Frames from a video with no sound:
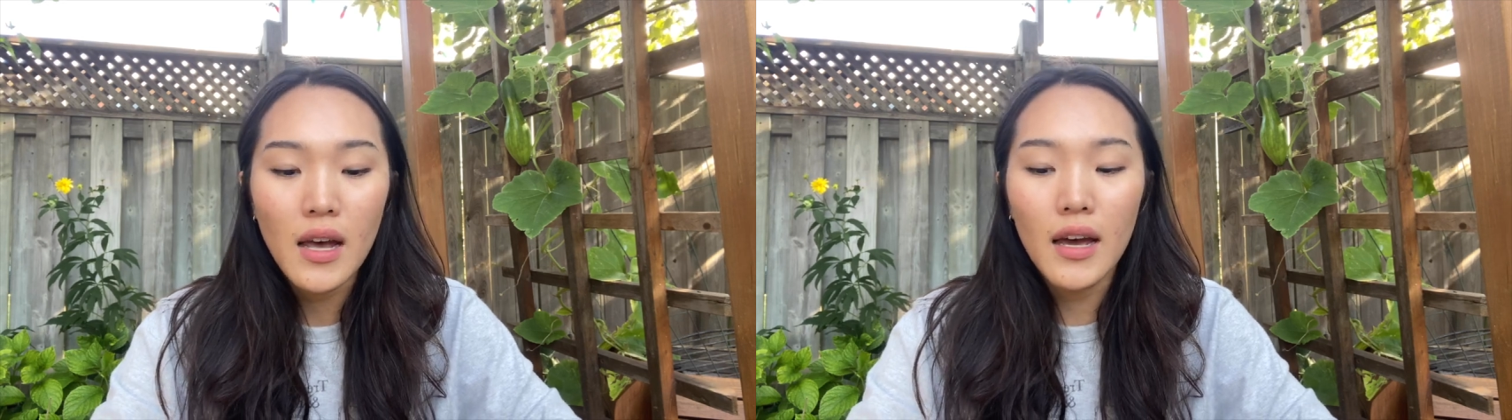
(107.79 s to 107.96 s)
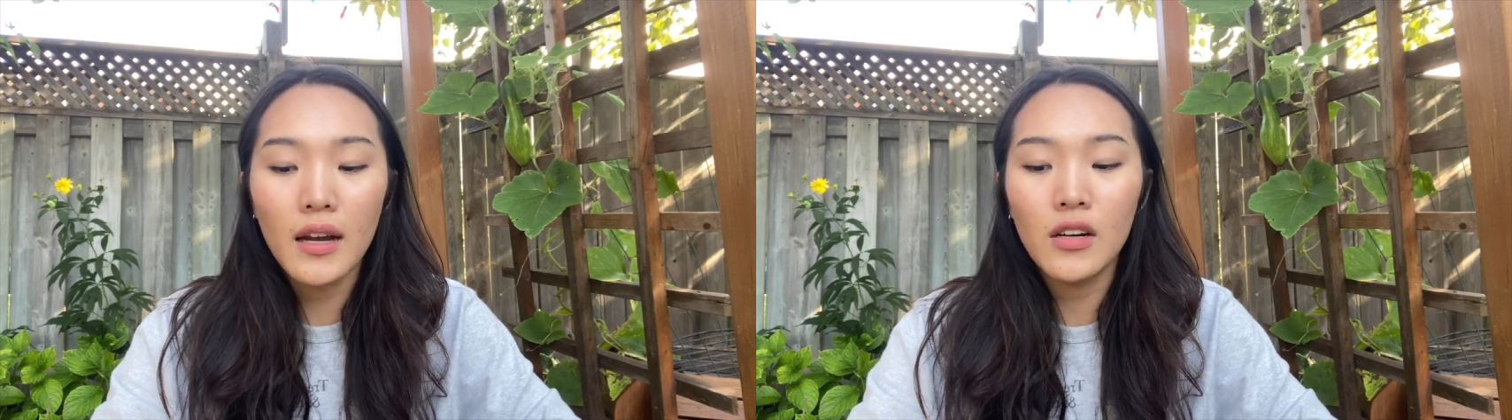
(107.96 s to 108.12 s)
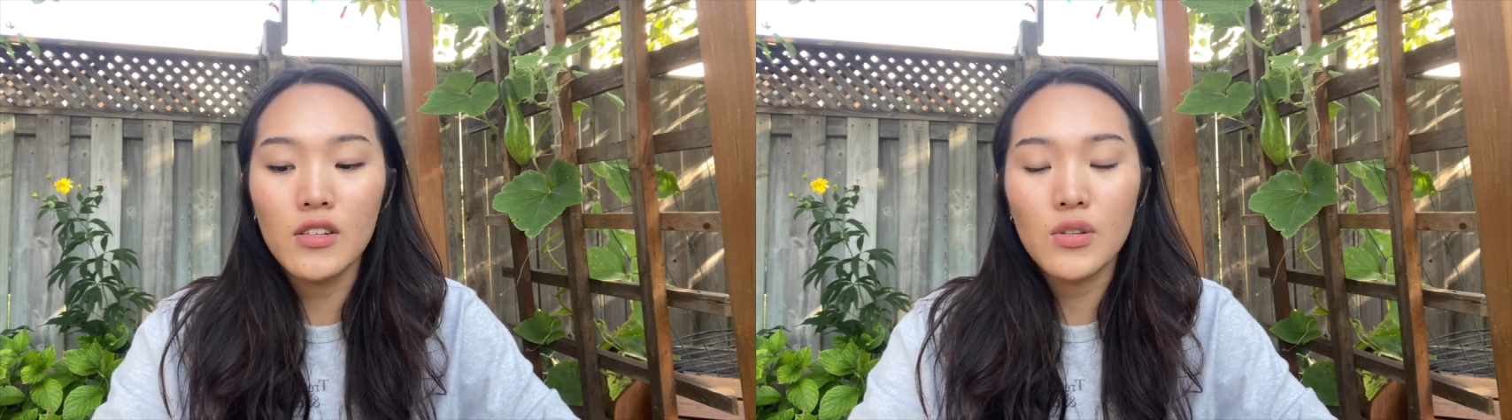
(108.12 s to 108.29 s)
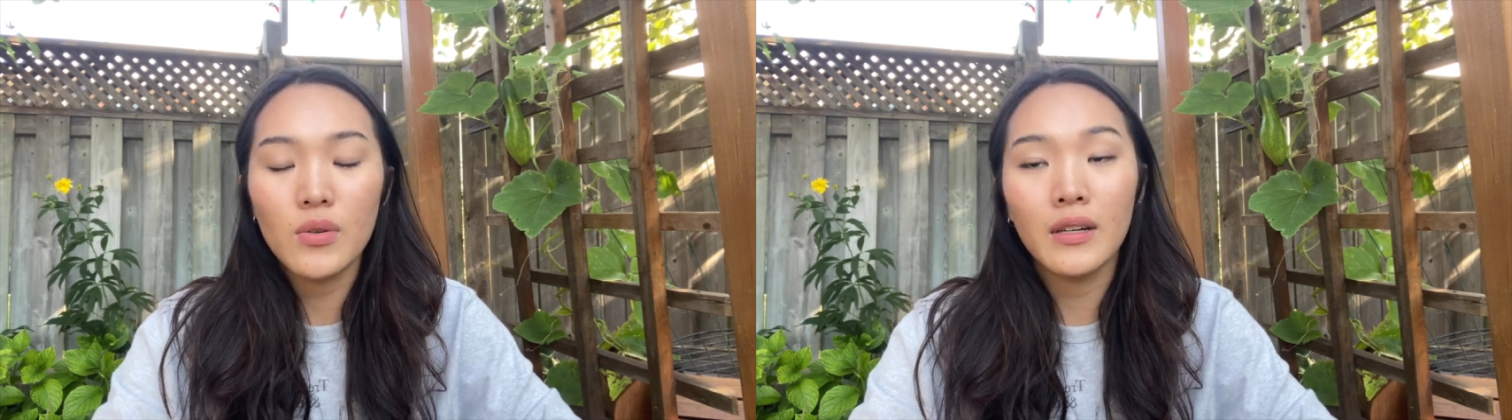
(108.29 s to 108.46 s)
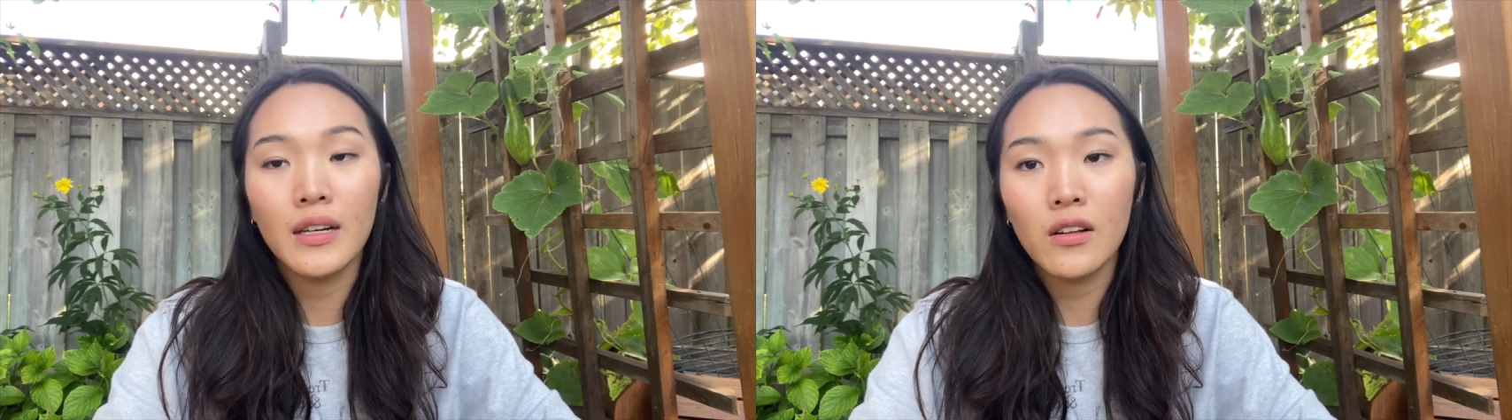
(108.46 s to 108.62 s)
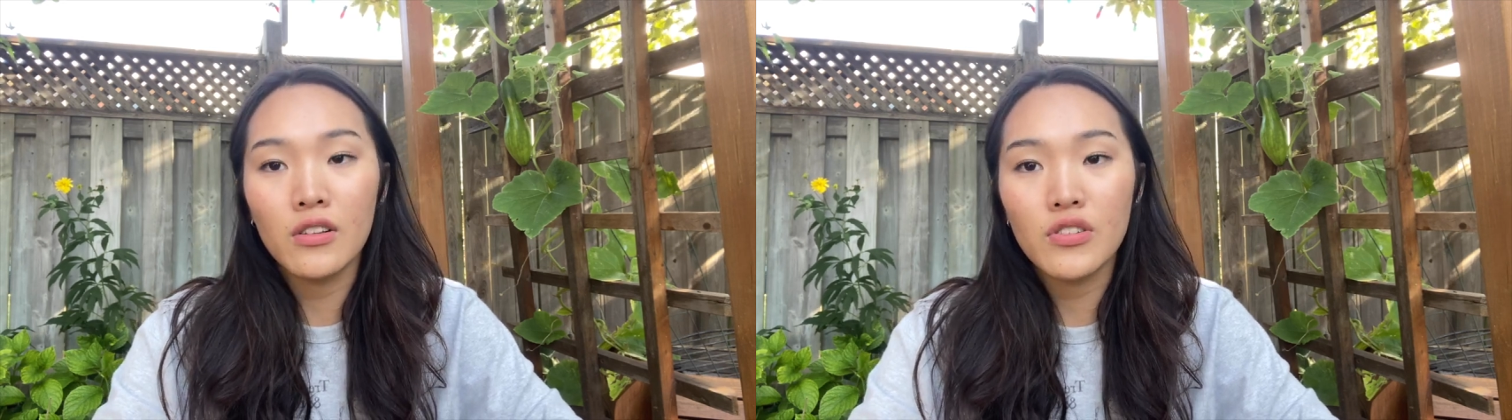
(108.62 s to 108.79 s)
and also
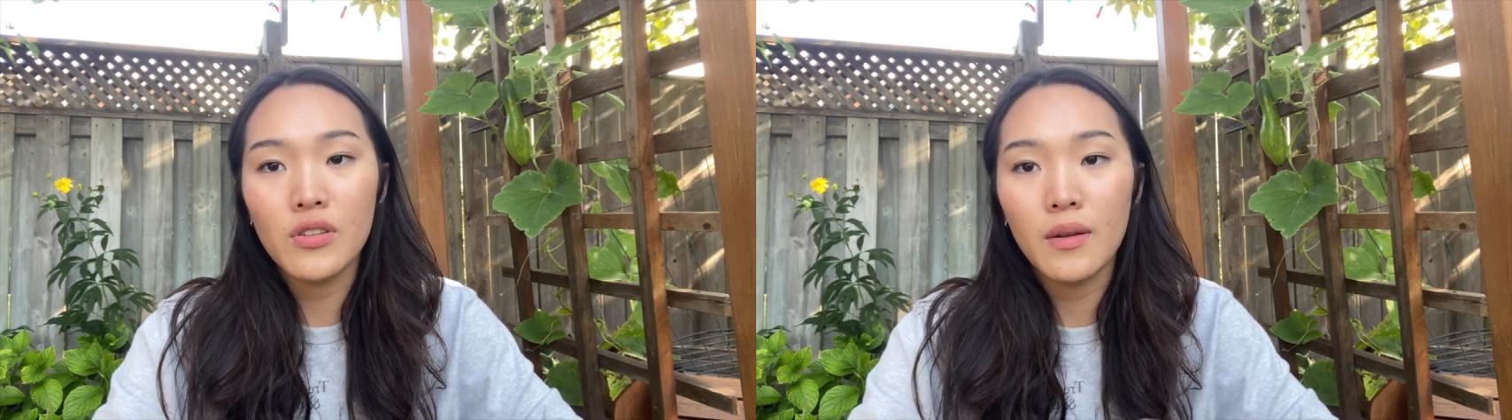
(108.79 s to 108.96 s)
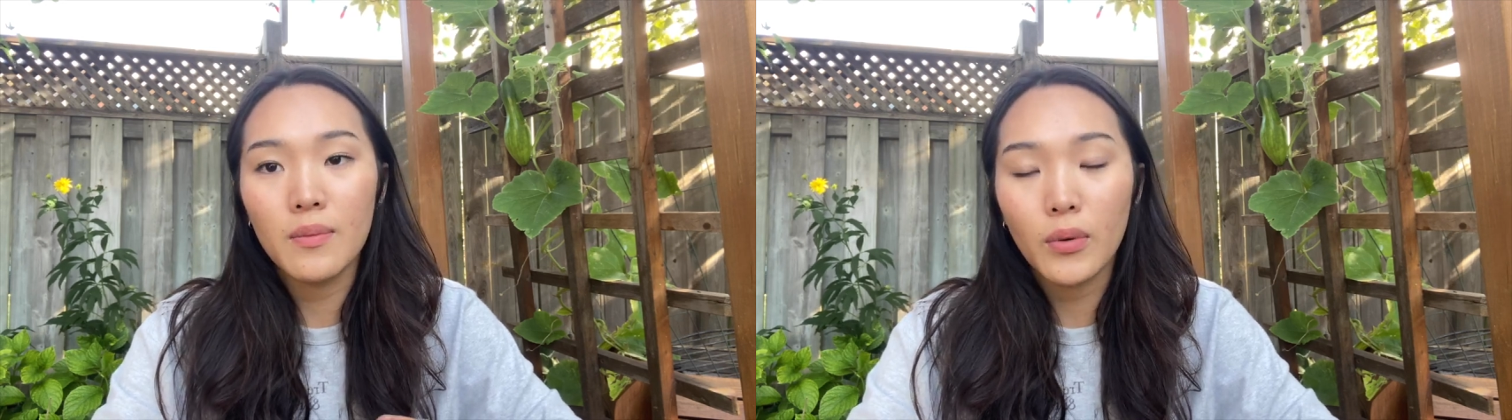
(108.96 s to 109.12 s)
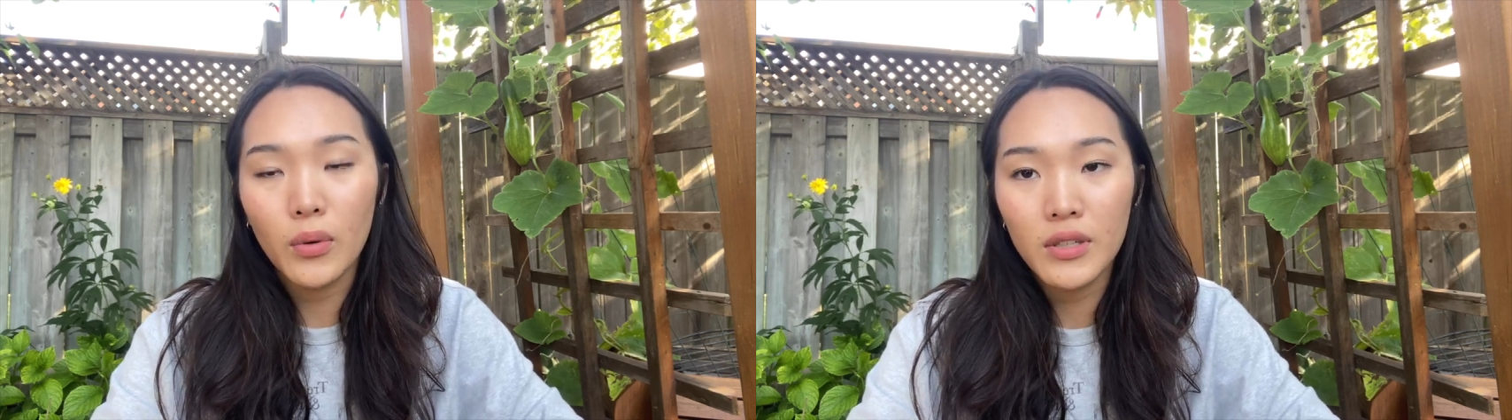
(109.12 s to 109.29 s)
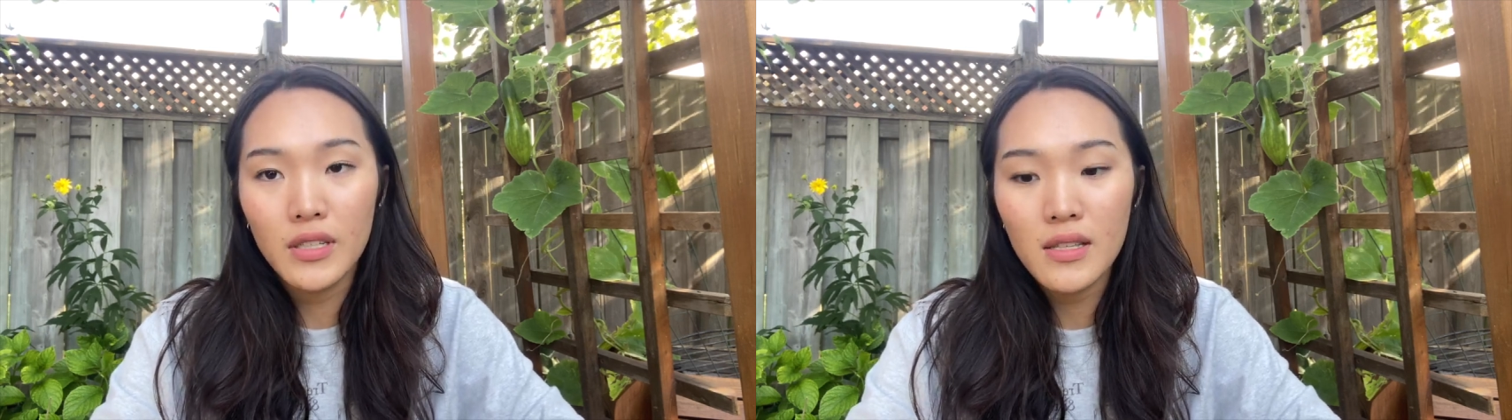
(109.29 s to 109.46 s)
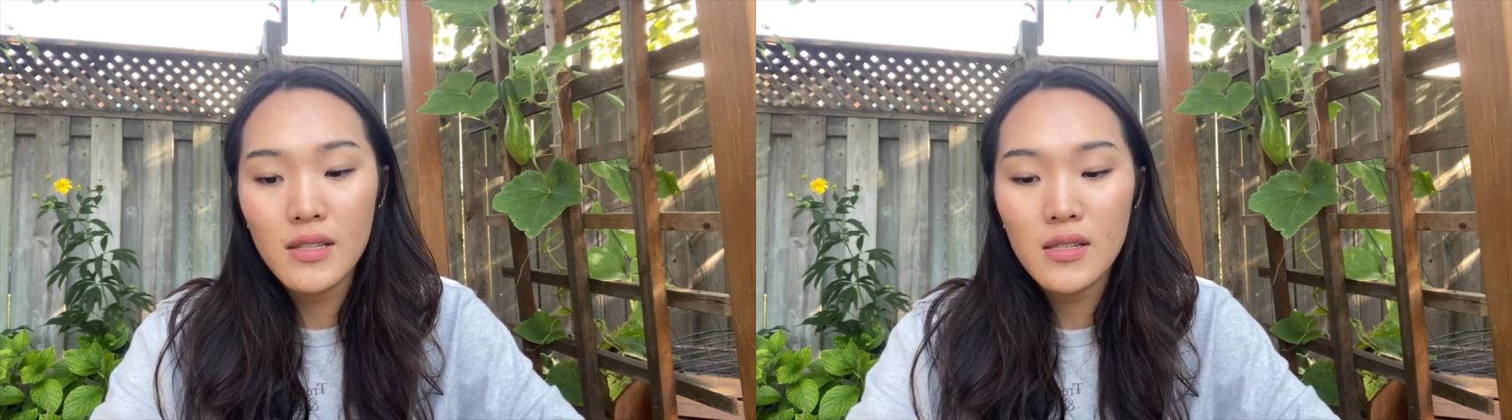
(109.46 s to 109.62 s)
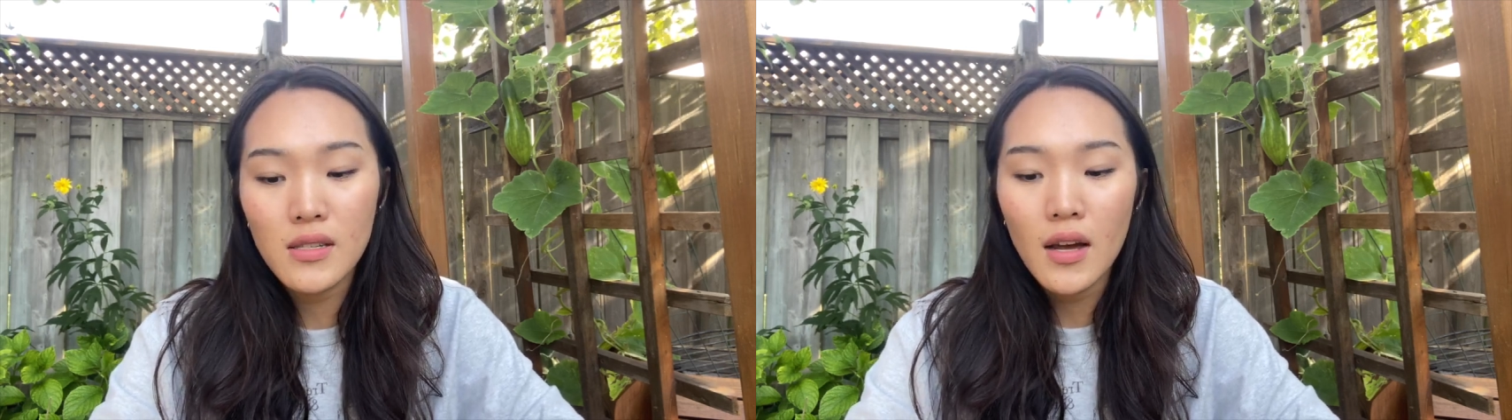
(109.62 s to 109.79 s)
acknowledge the
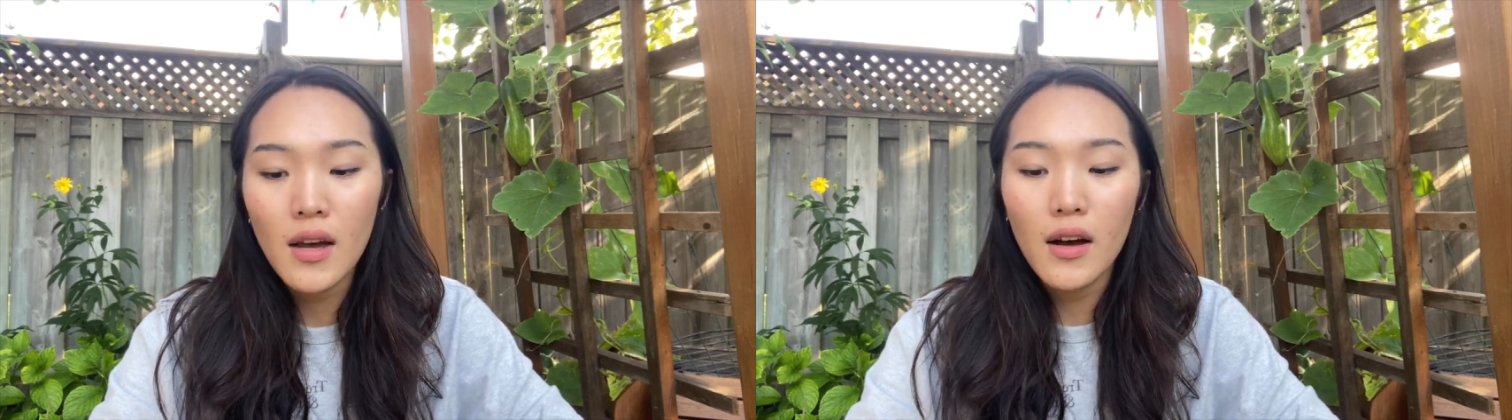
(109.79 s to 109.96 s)
importance